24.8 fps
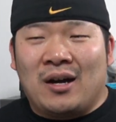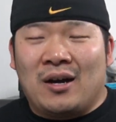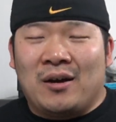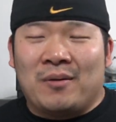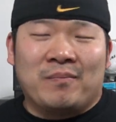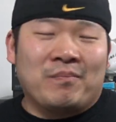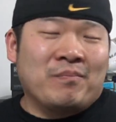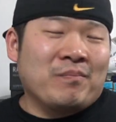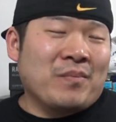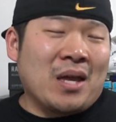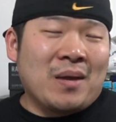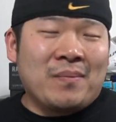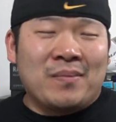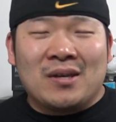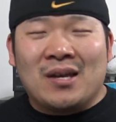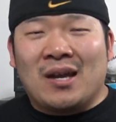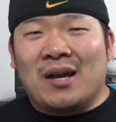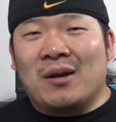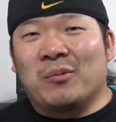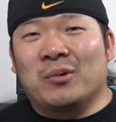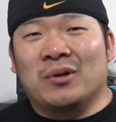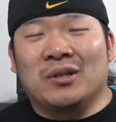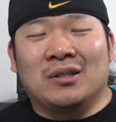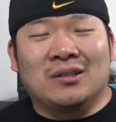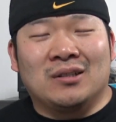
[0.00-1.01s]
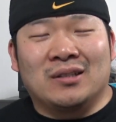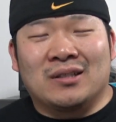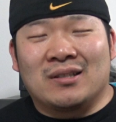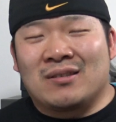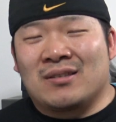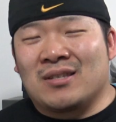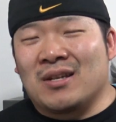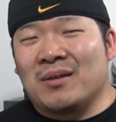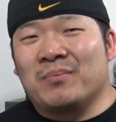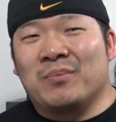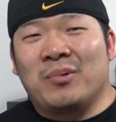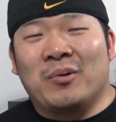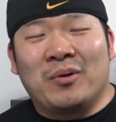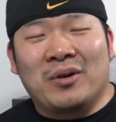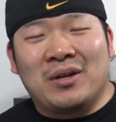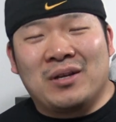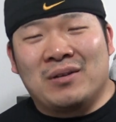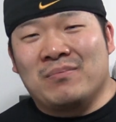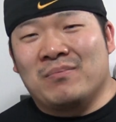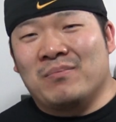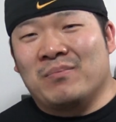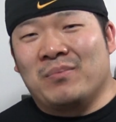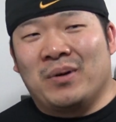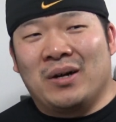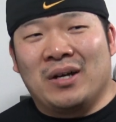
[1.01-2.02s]
Maybe I will at some
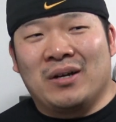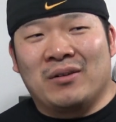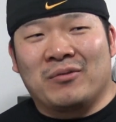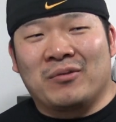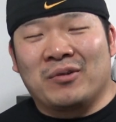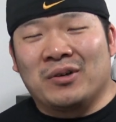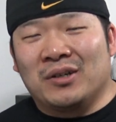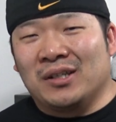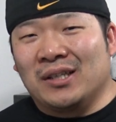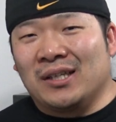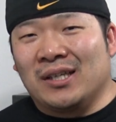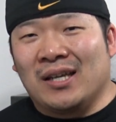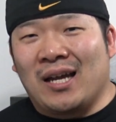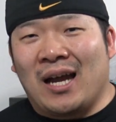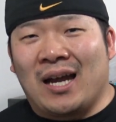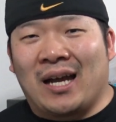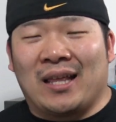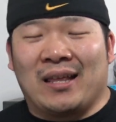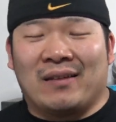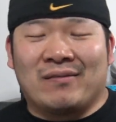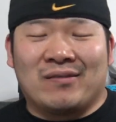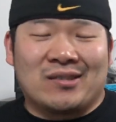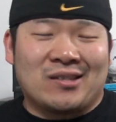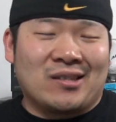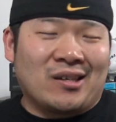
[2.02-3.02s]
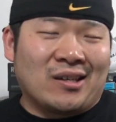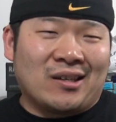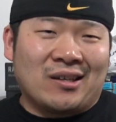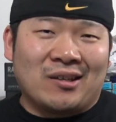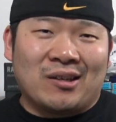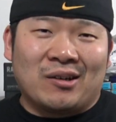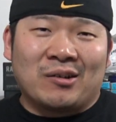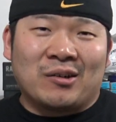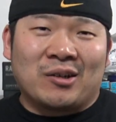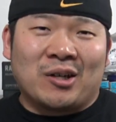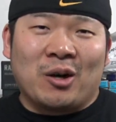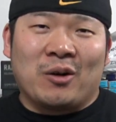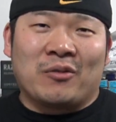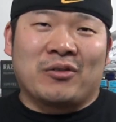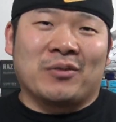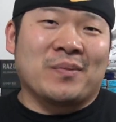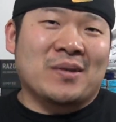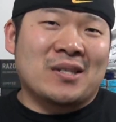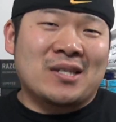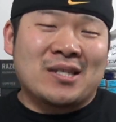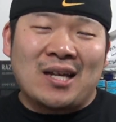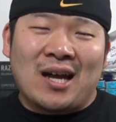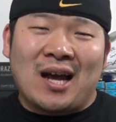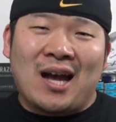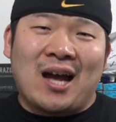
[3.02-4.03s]
point, but really I kind of just like, go from a
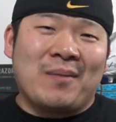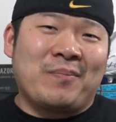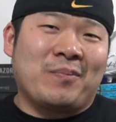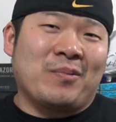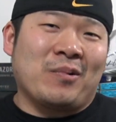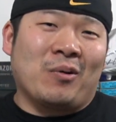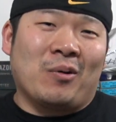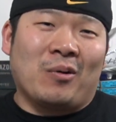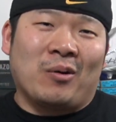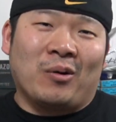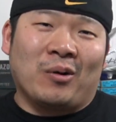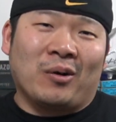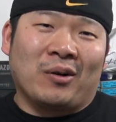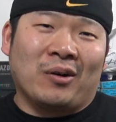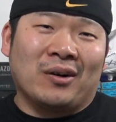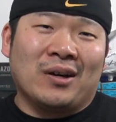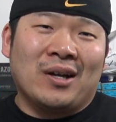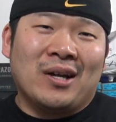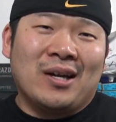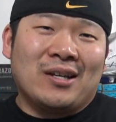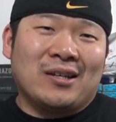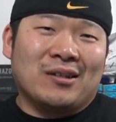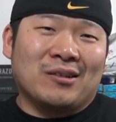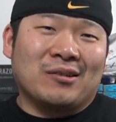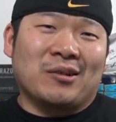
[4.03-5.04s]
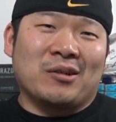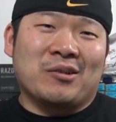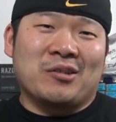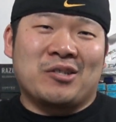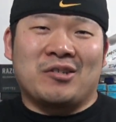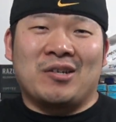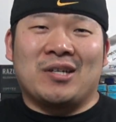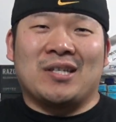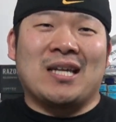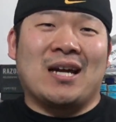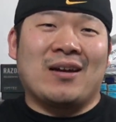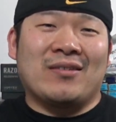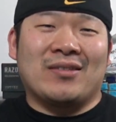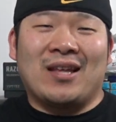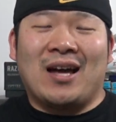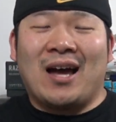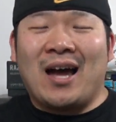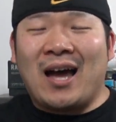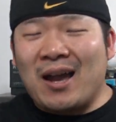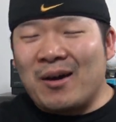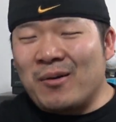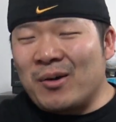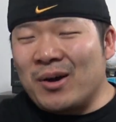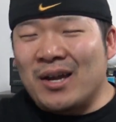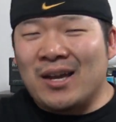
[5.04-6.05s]
stop or, go straight down the
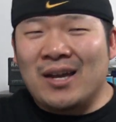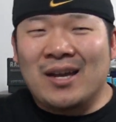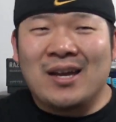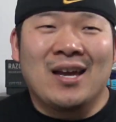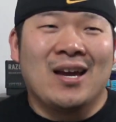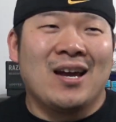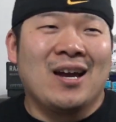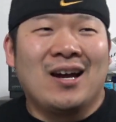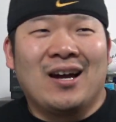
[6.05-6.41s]
highway.